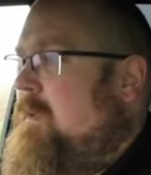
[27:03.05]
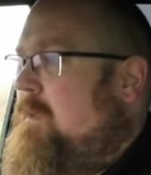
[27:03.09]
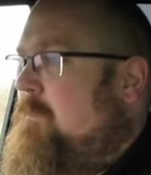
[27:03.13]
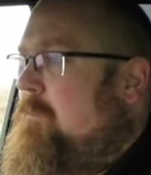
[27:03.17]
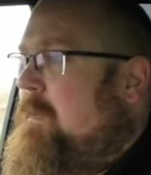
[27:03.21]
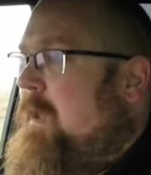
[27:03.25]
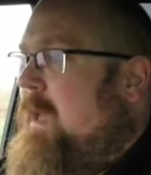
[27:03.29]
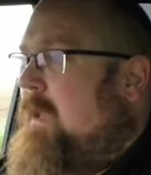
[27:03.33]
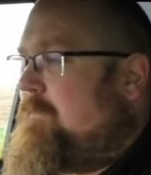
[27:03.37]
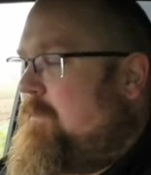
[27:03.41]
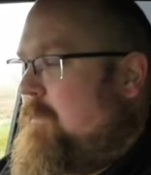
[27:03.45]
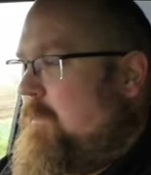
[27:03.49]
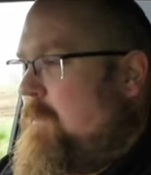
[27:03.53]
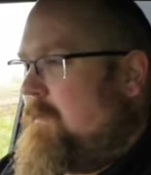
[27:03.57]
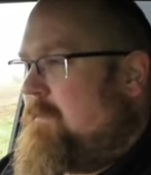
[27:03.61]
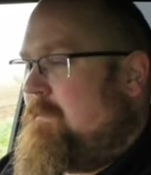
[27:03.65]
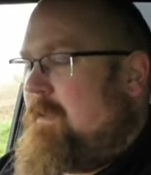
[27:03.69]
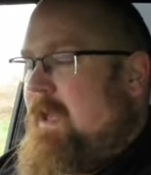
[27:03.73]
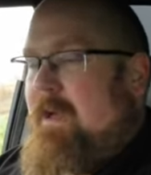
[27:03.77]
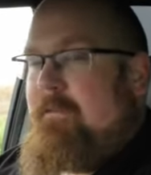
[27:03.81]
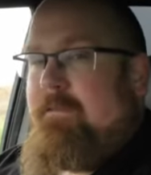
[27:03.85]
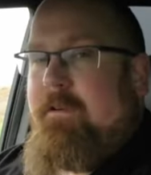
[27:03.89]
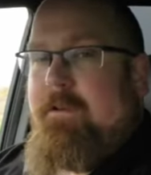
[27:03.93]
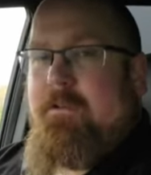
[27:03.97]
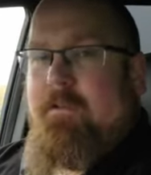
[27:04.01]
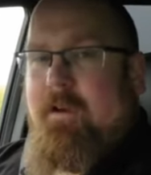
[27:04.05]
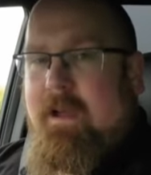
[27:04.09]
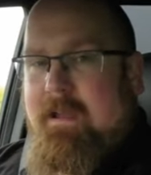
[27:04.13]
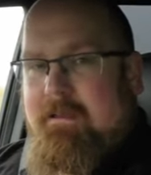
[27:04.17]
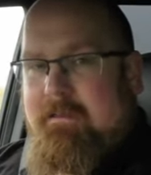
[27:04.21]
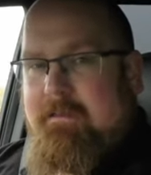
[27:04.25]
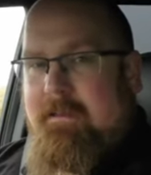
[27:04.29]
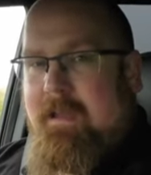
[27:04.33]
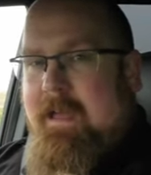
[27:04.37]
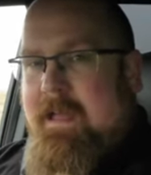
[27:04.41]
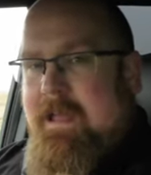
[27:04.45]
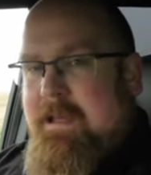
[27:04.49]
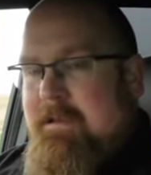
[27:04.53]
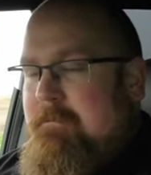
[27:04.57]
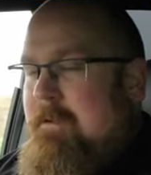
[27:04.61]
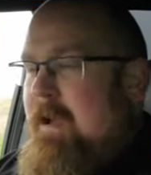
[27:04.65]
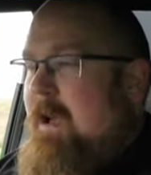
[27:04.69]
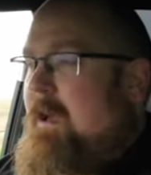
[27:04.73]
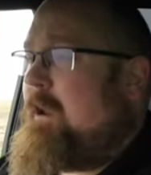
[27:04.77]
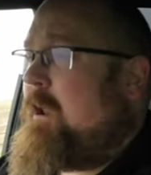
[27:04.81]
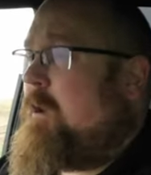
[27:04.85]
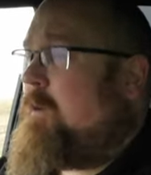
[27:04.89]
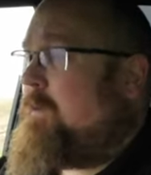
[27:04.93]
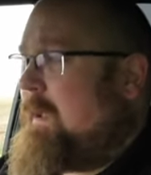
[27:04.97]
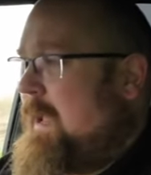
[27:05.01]
But everyone, have a great day,
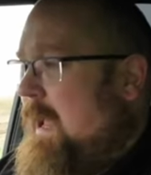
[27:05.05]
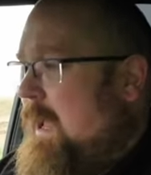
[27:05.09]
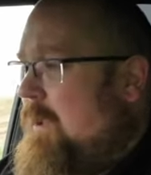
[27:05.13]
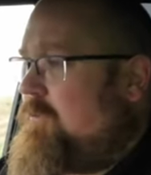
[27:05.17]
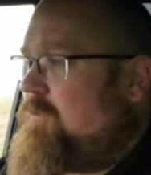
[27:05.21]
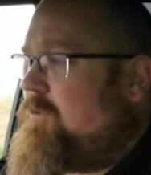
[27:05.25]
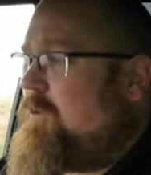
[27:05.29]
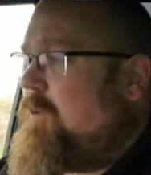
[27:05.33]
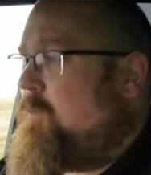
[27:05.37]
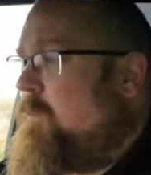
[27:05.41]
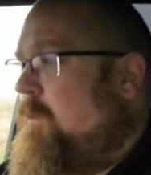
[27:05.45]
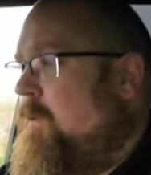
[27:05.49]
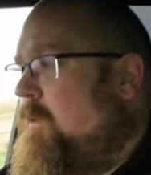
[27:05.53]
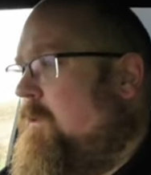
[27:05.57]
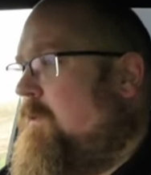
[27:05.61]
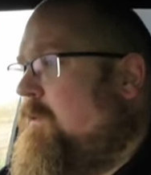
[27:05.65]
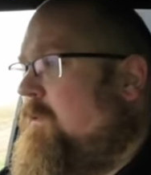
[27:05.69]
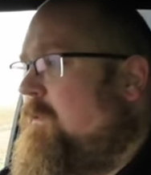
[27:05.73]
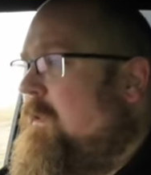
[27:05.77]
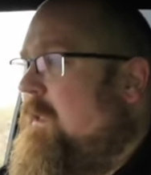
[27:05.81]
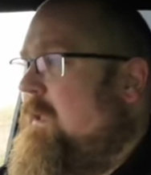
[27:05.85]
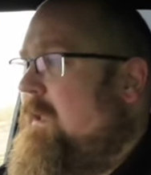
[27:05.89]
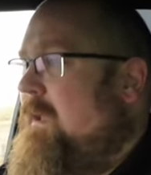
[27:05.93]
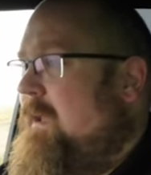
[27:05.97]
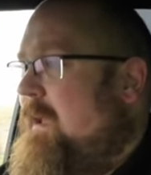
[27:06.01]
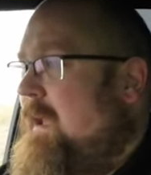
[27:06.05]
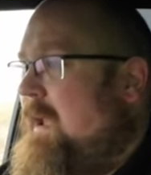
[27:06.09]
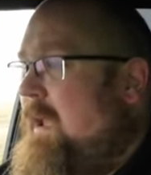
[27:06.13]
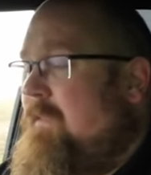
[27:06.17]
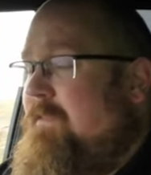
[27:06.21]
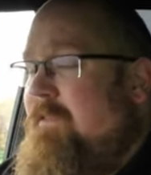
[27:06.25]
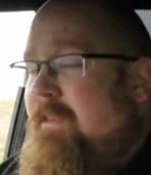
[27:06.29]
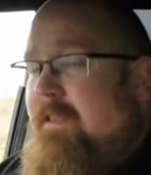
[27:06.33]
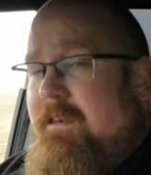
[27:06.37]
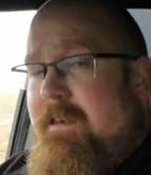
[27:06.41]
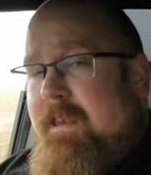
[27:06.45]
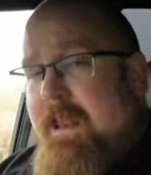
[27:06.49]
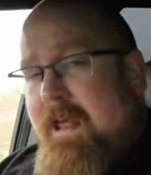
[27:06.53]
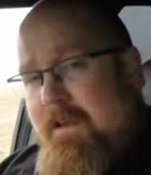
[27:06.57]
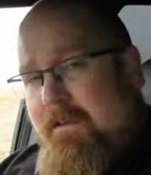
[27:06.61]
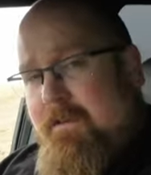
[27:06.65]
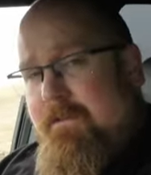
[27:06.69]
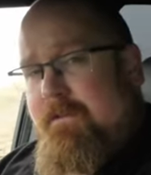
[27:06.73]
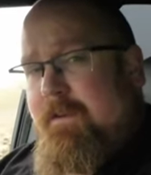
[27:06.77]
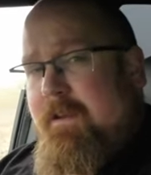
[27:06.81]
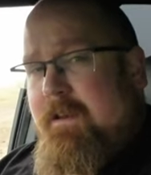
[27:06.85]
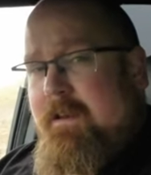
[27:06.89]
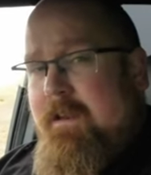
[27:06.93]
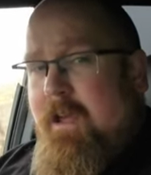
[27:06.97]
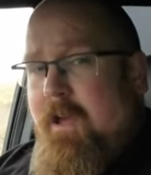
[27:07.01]
and I'll catch you all in the next
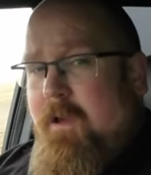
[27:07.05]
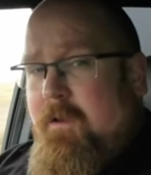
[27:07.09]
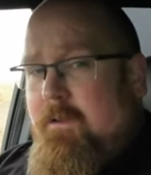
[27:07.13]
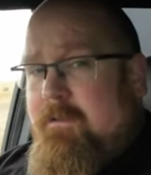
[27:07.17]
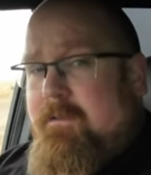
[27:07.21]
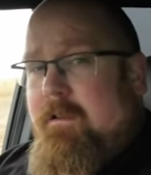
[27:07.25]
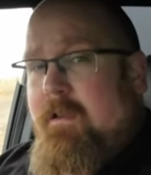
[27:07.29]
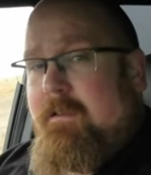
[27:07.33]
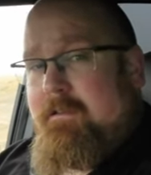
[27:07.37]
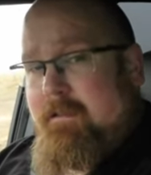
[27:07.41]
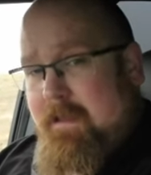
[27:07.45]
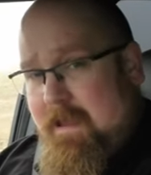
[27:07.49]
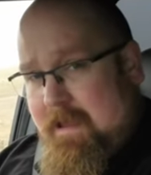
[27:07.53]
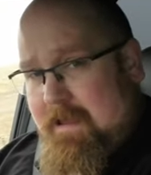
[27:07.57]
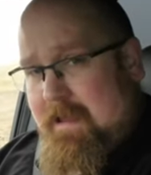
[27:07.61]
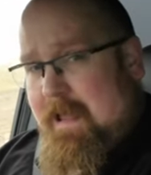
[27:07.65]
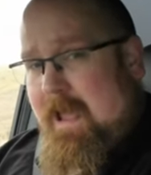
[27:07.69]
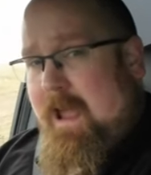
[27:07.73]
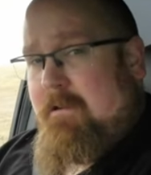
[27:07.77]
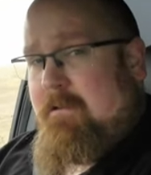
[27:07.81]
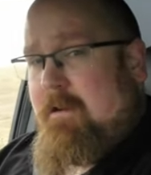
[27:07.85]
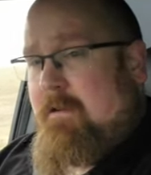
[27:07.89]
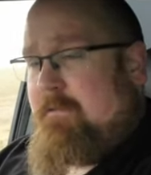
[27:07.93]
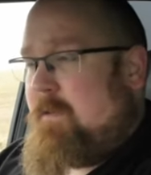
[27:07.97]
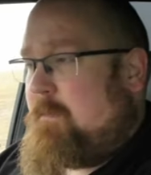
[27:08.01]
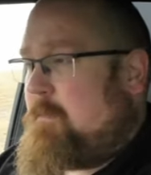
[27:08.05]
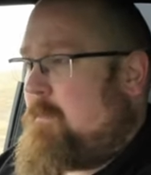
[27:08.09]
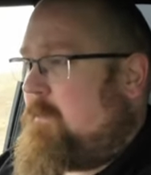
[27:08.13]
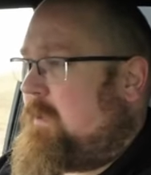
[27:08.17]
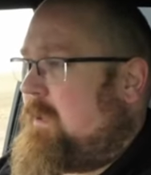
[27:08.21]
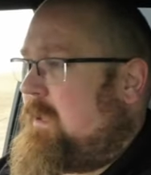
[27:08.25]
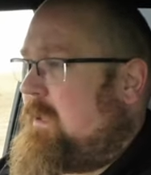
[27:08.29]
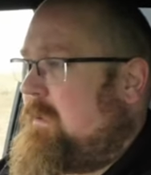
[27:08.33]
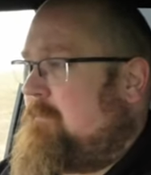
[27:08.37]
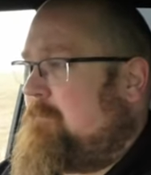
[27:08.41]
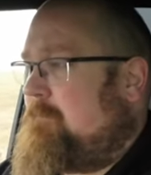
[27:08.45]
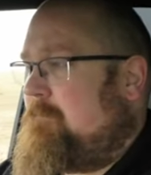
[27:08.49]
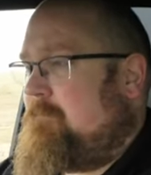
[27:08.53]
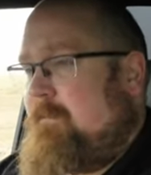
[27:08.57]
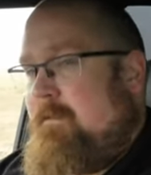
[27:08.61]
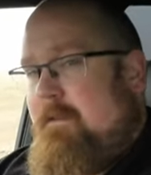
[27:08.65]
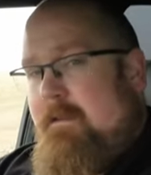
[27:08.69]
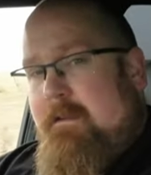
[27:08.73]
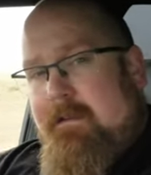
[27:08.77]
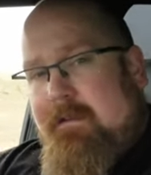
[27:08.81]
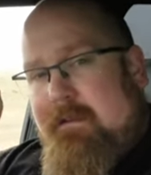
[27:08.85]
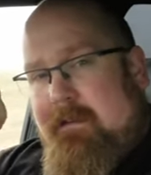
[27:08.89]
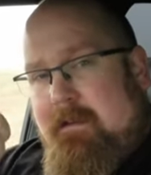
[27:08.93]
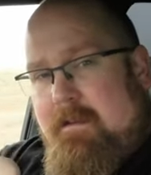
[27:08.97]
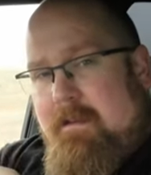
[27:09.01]
video. So take care, everybody,
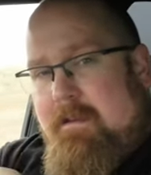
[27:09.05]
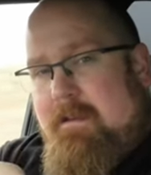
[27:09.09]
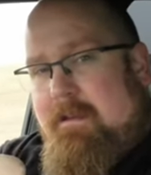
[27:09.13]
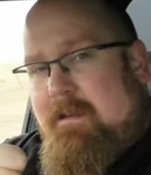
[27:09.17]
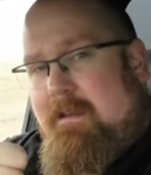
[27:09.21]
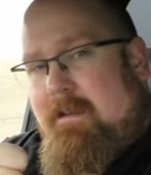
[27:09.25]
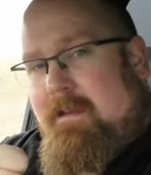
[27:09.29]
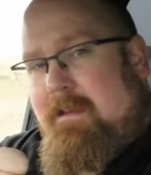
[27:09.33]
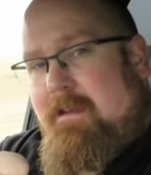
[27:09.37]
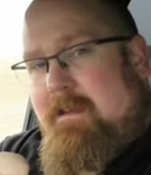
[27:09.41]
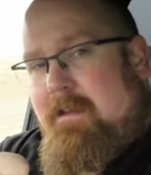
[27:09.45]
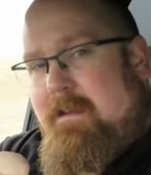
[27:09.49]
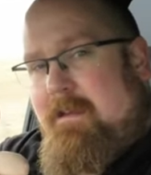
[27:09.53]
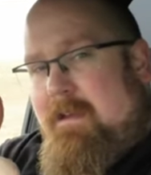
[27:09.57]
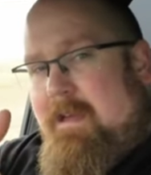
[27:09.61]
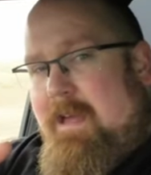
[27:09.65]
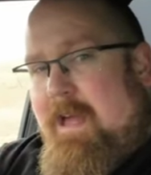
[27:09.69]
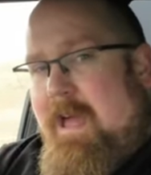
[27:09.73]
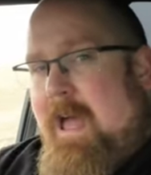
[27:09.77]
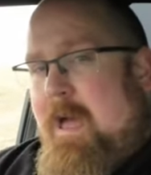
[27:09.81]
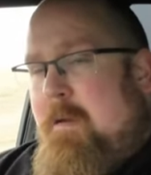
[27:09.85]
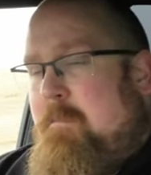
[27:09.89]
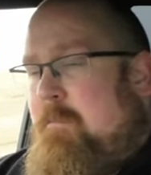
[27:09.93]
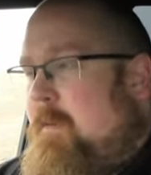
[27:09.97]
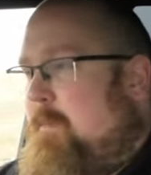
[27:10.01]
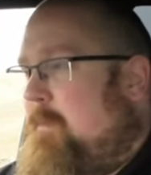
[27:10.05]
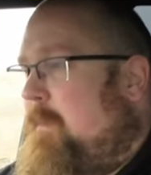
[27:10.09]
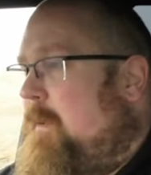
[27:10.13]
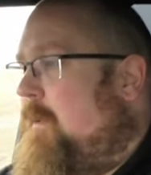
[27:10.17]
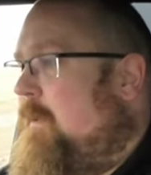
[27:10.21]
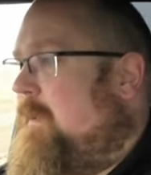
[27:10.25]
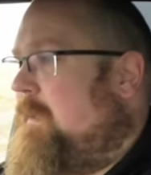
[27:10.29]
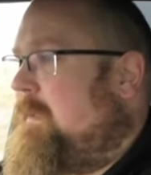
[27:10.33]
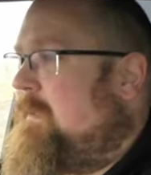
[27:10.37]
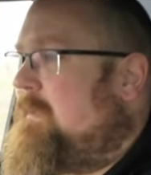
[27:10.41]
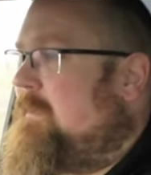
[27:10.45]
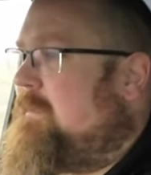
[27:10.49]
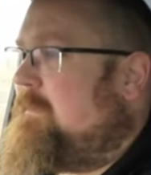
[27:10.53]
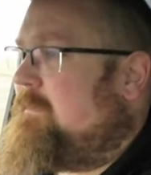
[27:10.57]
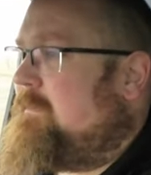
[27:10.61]
and bye-bye.